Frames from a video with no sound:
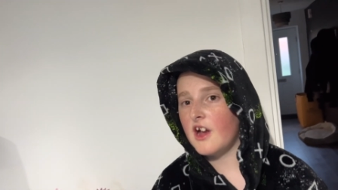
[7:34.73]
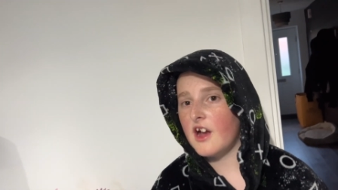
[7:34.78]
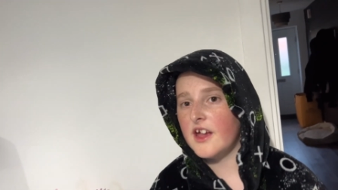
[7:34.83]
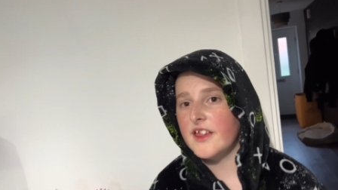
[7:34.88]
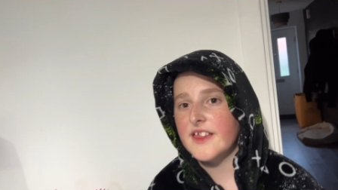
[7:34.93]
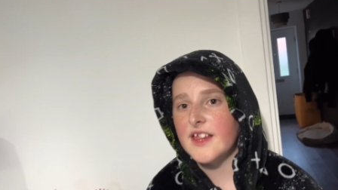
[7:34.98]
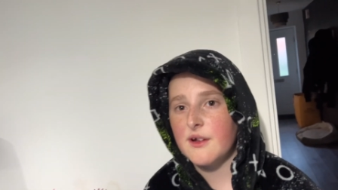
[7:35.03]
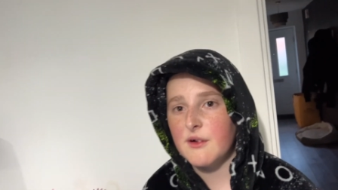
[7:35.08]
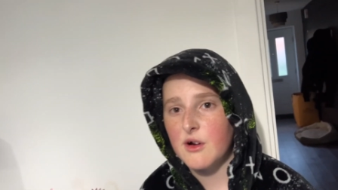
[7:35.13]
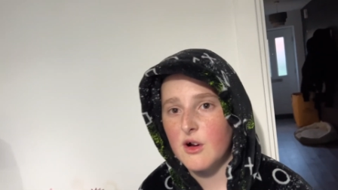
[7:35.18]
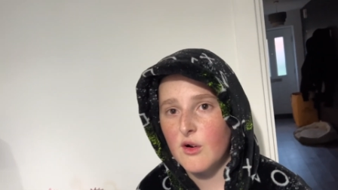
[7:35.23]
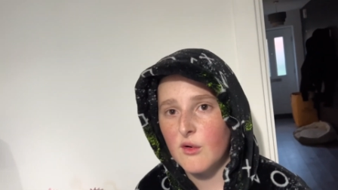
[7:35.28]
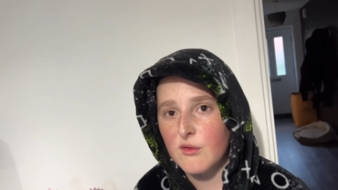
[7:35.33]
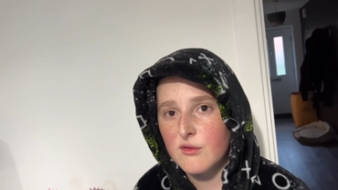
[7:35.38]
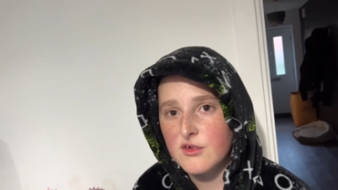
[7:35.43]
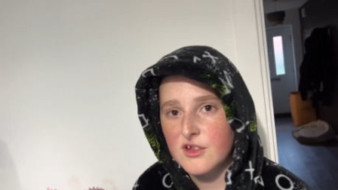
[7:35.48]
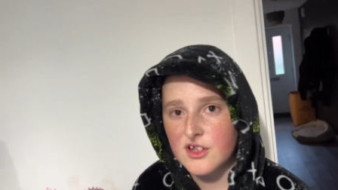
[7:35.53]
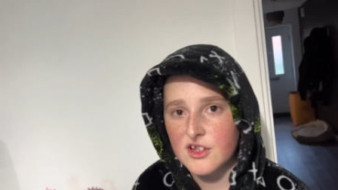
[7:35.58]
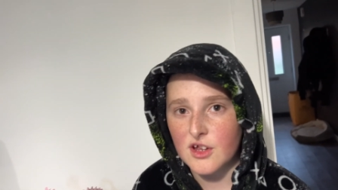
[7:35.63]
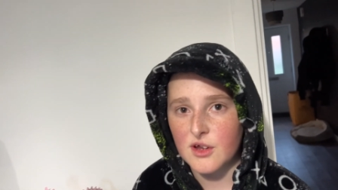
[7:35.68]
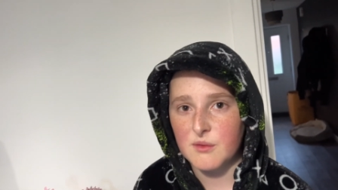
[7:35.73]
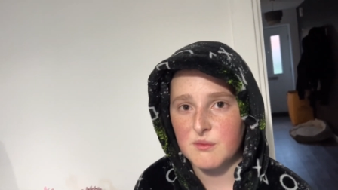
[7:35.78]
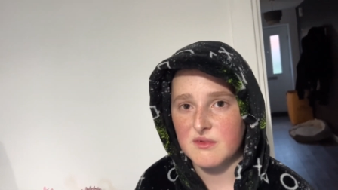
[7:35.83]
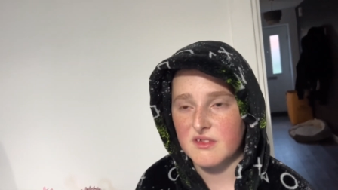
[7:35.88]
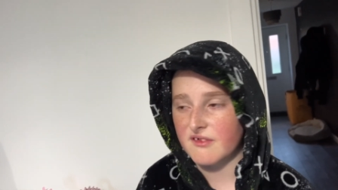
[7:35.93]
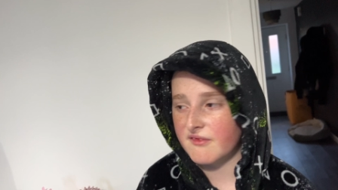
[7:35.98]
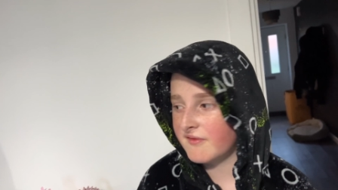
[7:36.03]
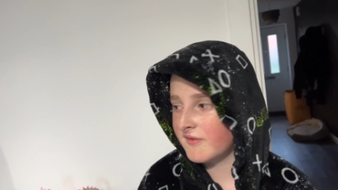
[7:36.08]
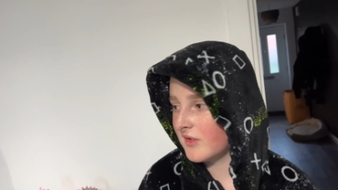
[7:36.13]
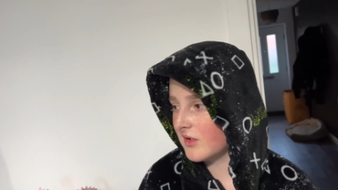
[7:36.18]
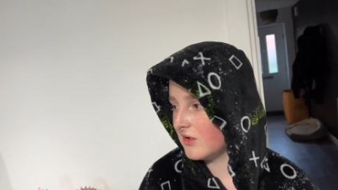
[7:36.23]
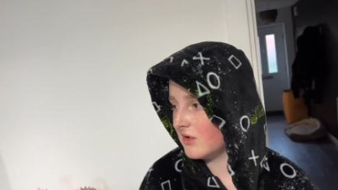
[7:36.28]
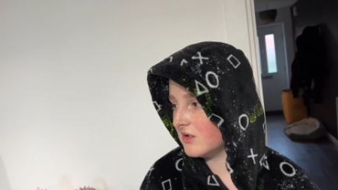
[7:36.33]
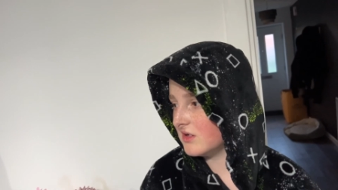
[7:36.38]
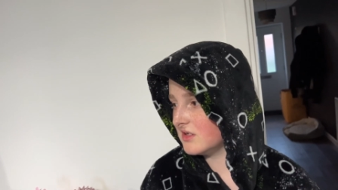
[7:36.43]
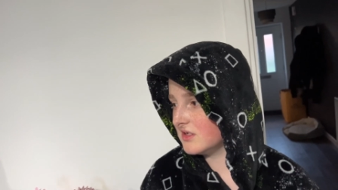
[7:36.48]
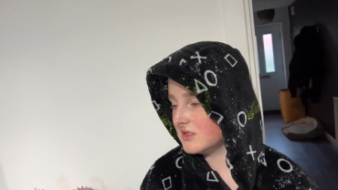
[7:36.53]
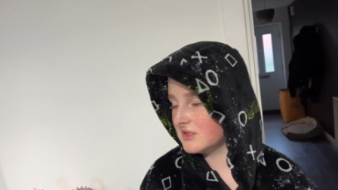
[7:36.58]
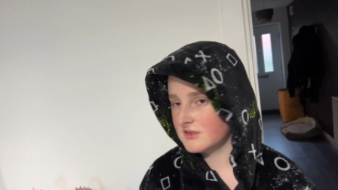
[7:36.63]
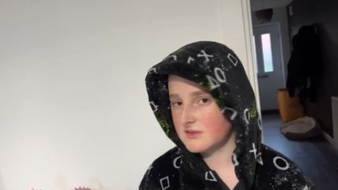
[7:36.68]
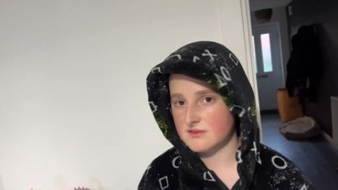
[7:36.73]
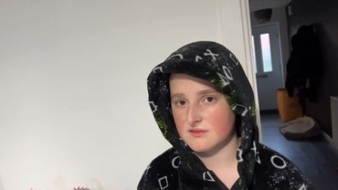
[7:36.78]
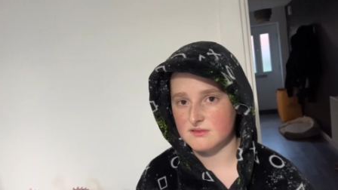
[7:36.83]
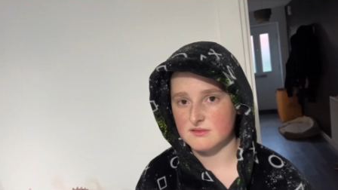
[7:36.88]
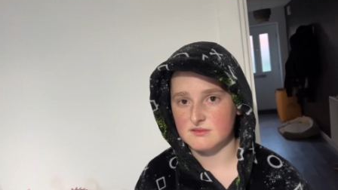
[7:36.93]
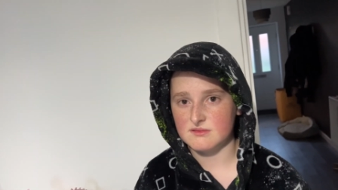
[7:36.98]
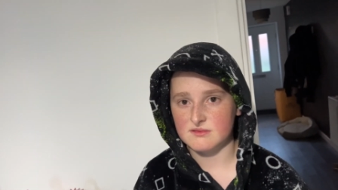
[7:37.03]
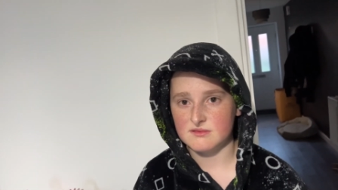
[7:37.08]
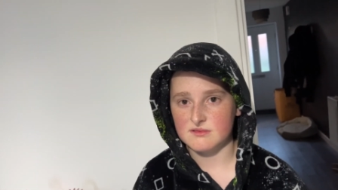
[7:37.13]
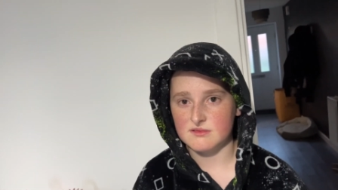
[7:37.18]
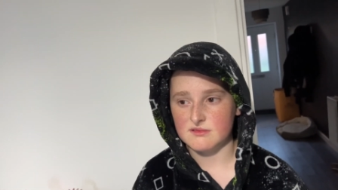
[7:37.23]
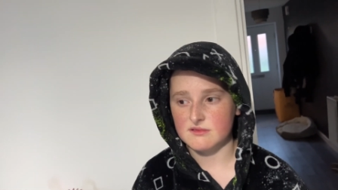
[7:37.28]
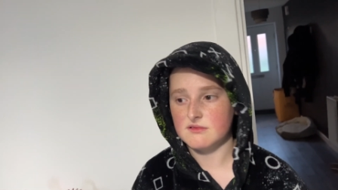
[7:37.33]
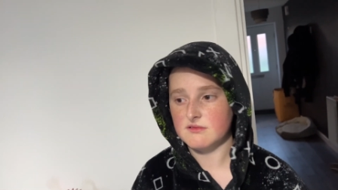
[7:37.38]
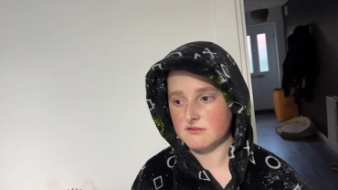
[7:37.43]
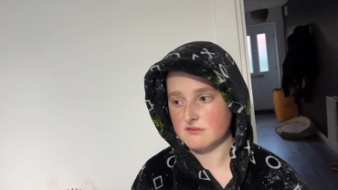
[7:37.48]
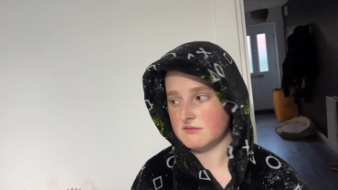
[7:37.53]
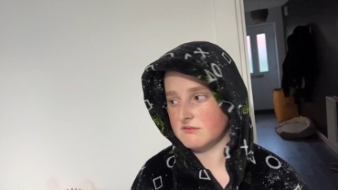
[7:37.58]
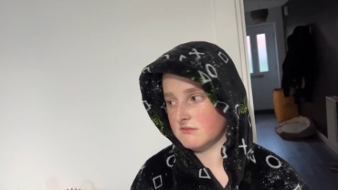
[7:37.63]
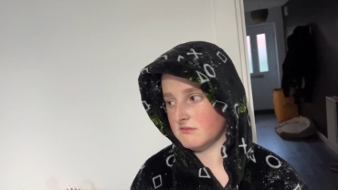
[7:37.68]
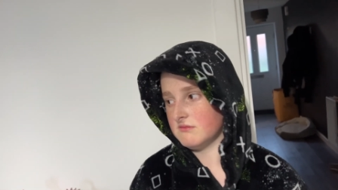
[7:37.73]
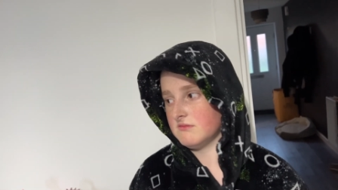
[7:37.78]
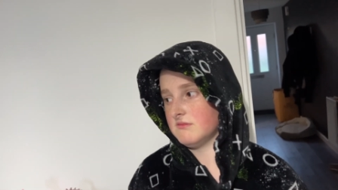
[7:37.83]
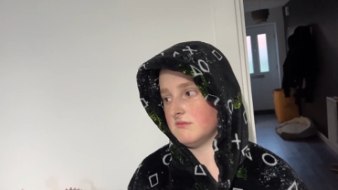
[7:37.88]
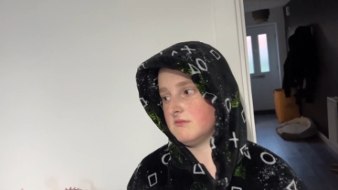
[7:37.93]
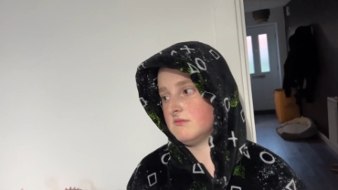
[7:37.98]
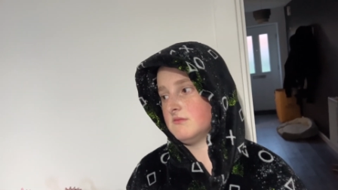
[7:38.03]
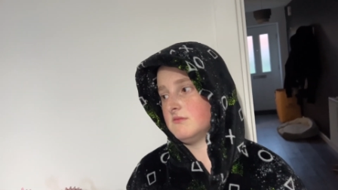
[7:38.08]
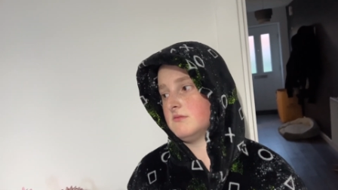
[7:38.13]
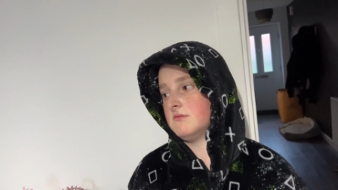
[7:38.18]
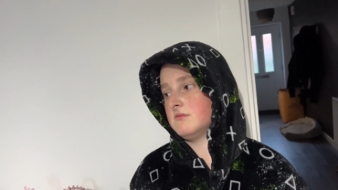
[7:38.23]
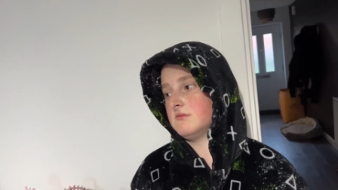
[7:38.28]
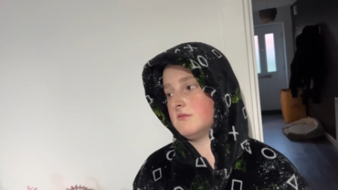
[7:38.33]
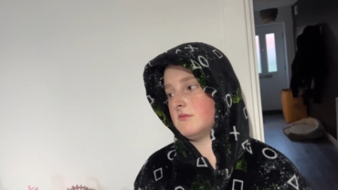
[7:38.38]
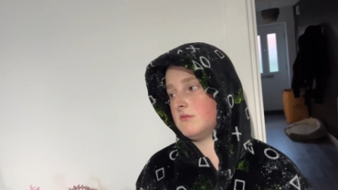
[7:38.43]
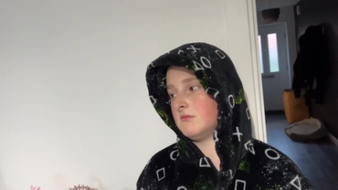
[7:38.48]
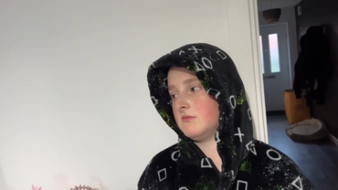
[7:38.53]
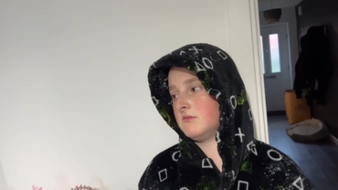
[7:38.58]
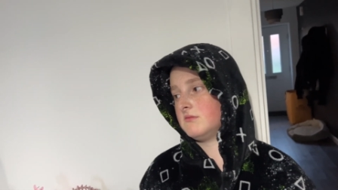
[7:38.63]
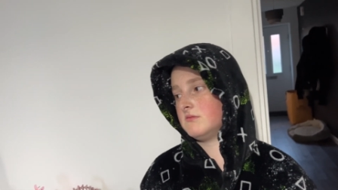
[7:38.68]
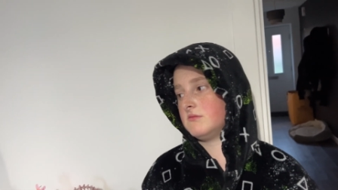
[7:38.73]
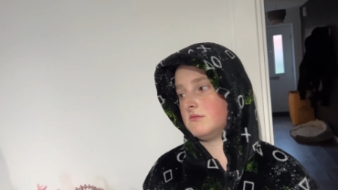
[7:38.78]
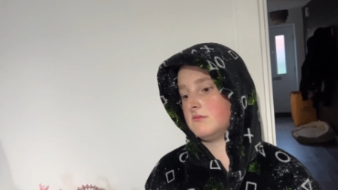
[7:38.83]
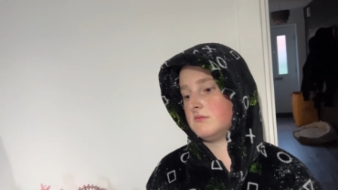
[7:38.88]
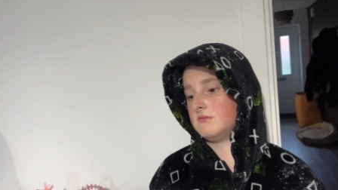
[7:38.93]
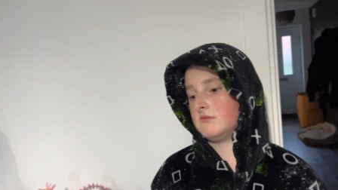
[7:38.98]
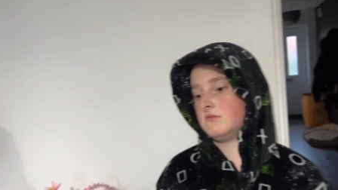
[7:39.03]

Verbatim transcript: and they were all to do with the floor. Were they? I like